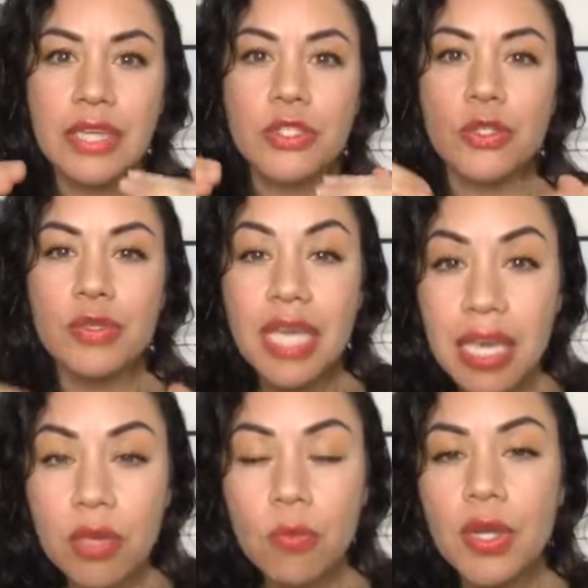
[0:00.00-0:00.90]

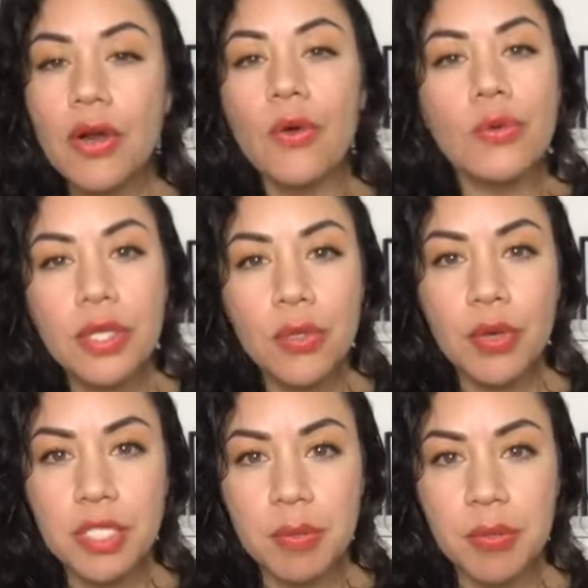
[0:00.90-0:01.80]
Today, we are only
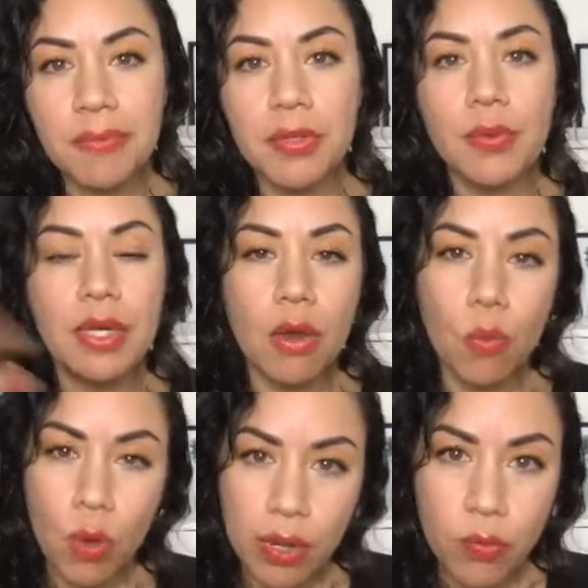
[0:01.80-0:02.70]
going to be reviewing
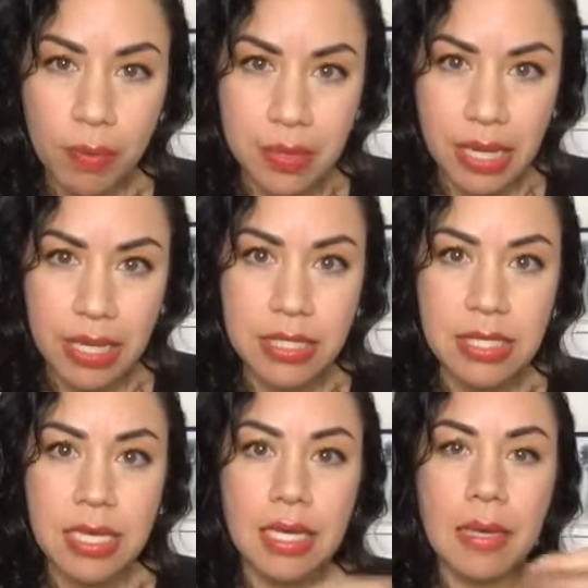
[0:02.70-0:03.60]
one website,
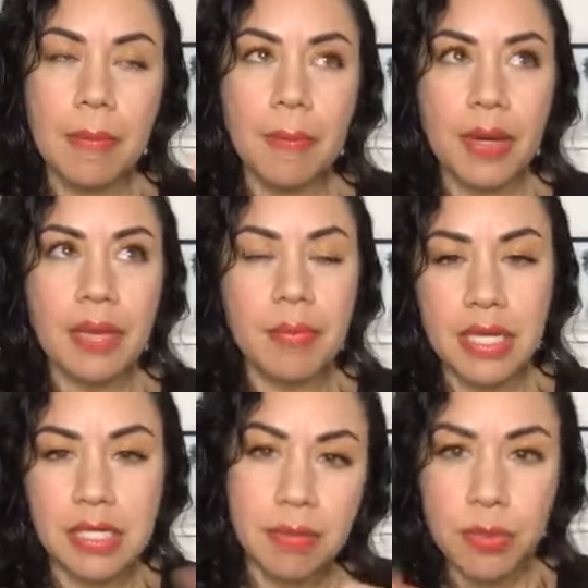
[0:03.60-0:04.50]
but
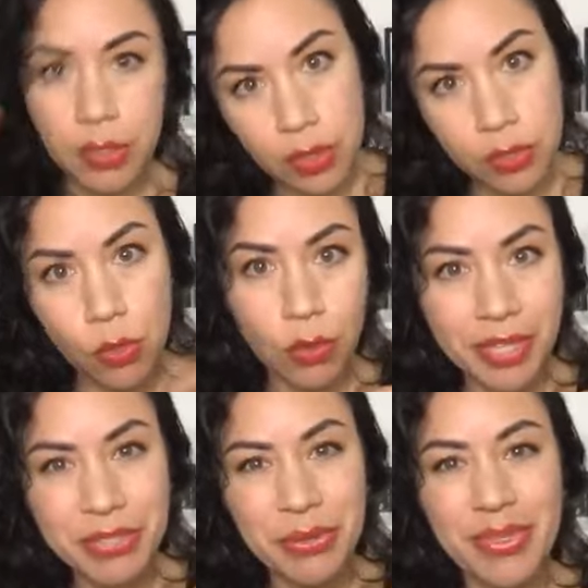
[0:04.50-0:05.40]
because I'm doing this whole
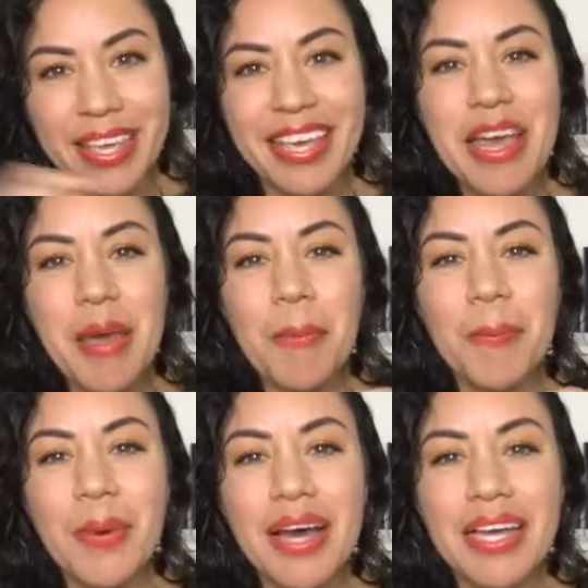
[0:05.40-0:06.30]
intro thing.
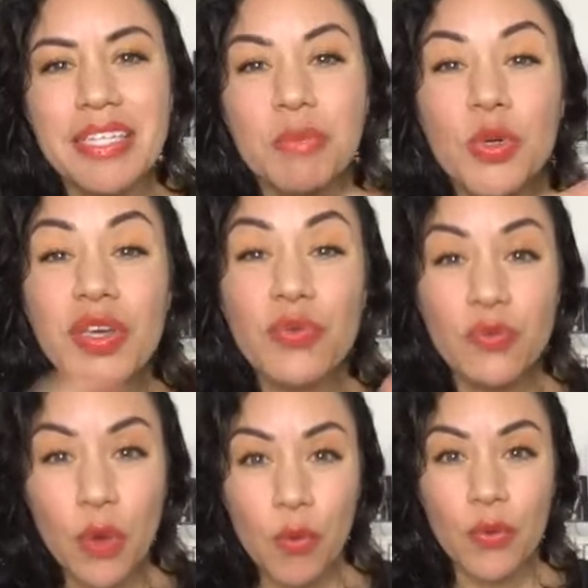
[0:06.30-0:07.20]
But moving
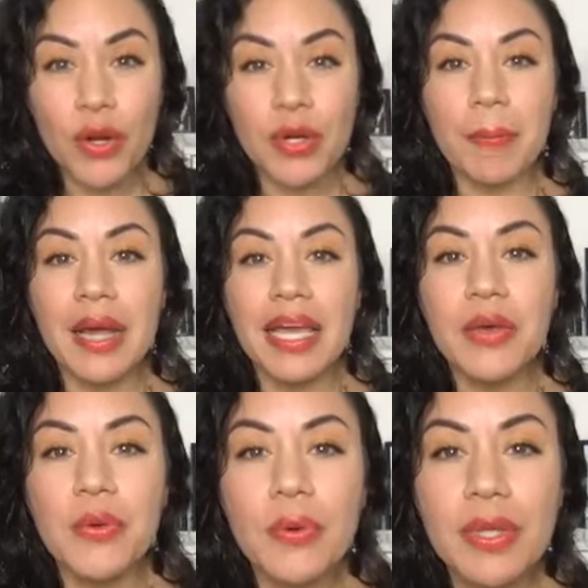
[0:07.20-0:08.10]
forward, my
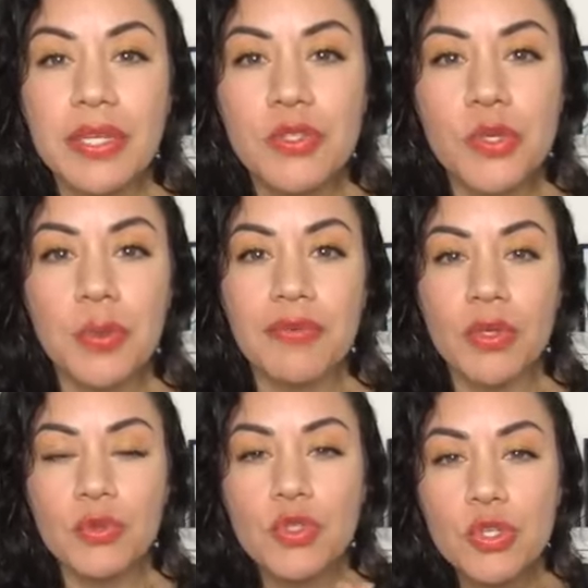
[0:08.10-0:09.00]
goal is to
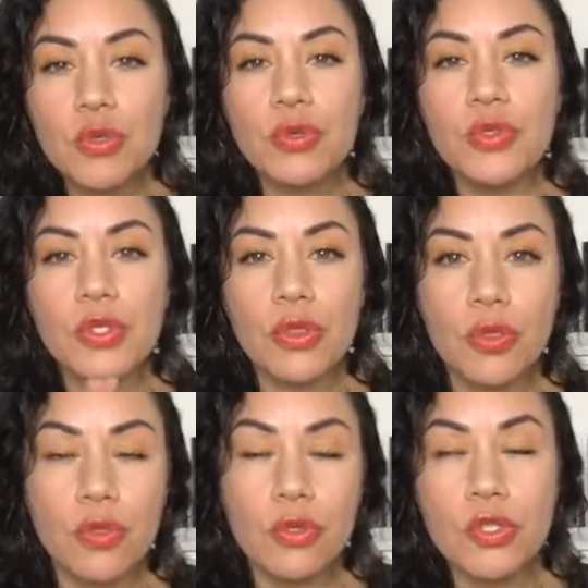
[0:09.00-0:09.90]
review two
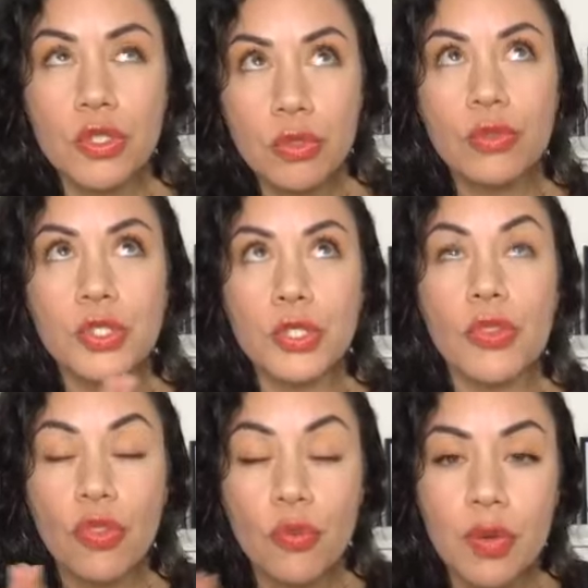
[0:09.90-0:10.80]
to
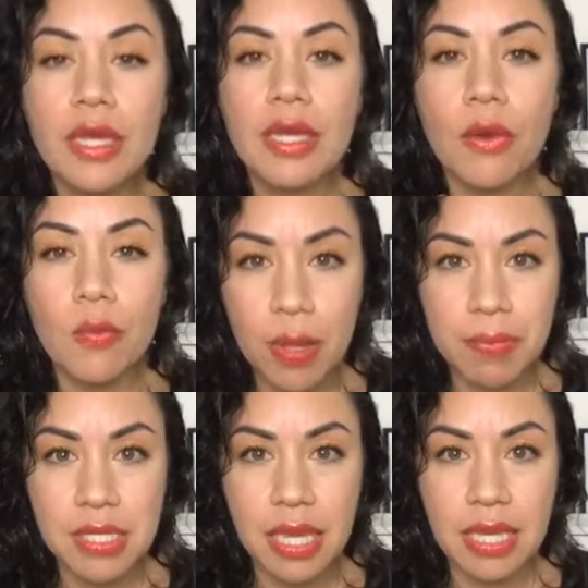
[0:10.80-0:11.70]
three
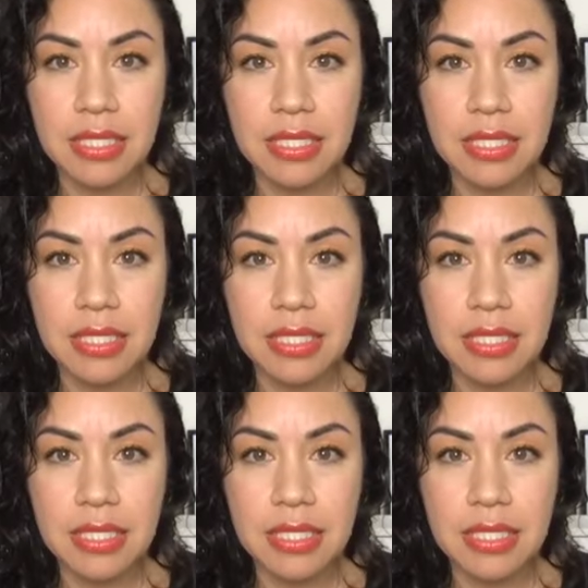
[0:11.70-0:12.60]
websites,
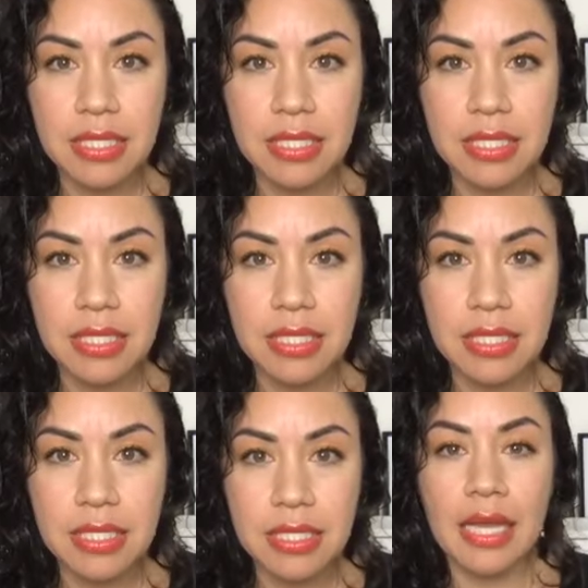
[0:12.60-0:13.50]
depending on time and
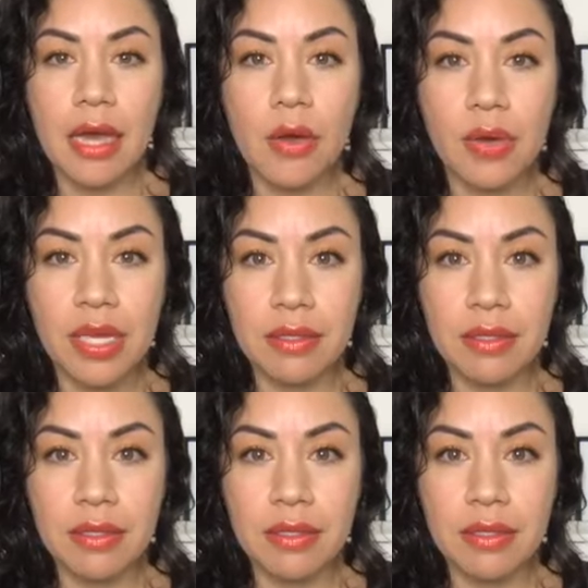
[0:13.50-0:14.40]
depending how
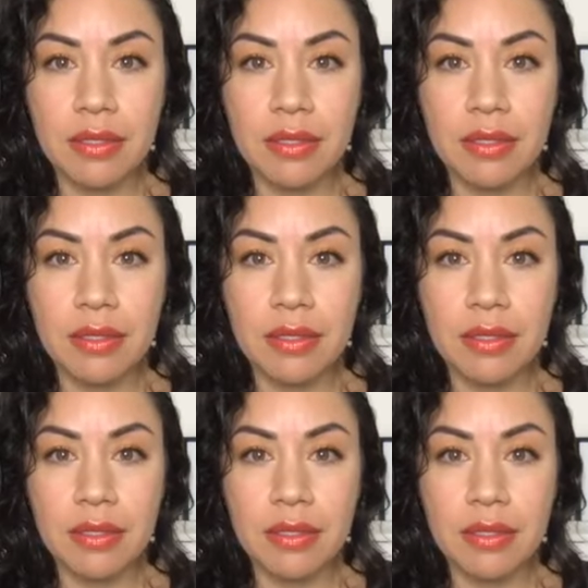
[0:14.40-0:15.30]
in-depth I get into it
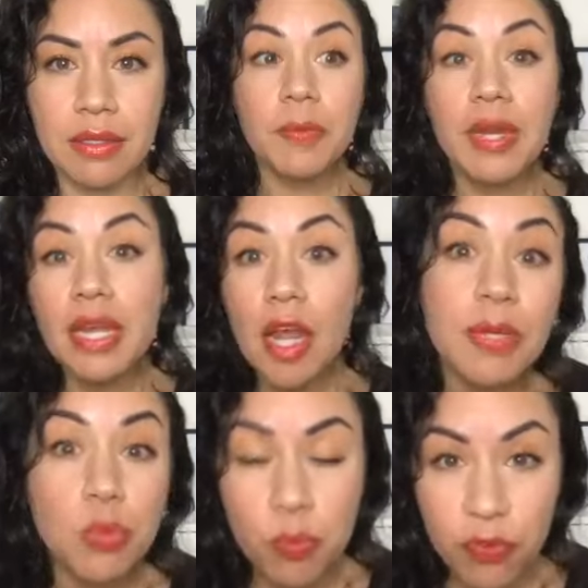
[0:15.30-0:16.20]
and depending on how
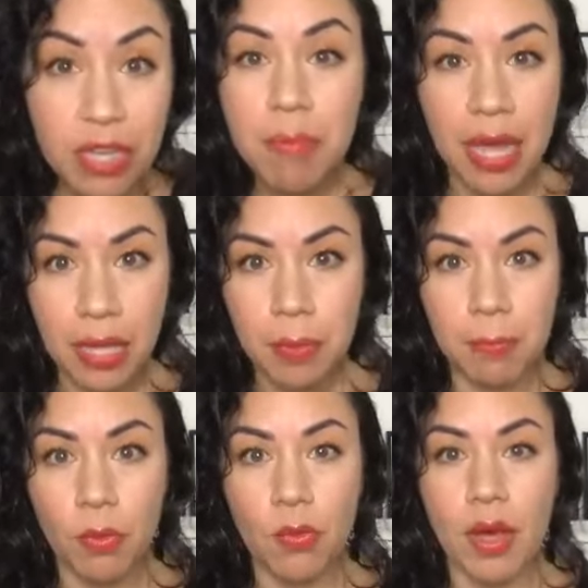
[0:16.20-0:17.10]
much feedback
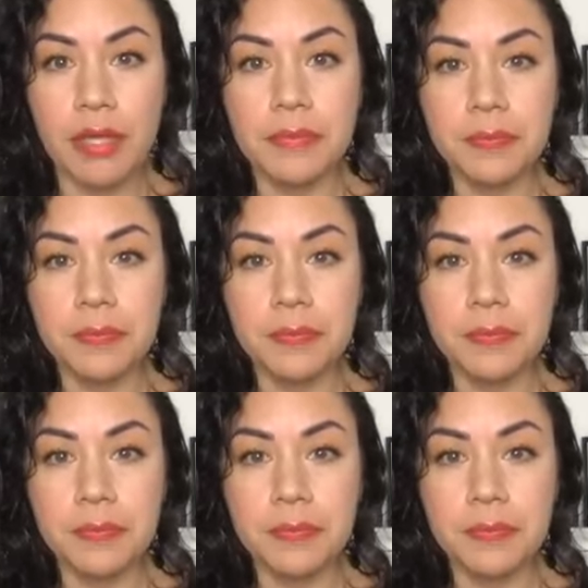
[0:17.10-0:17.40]
people want.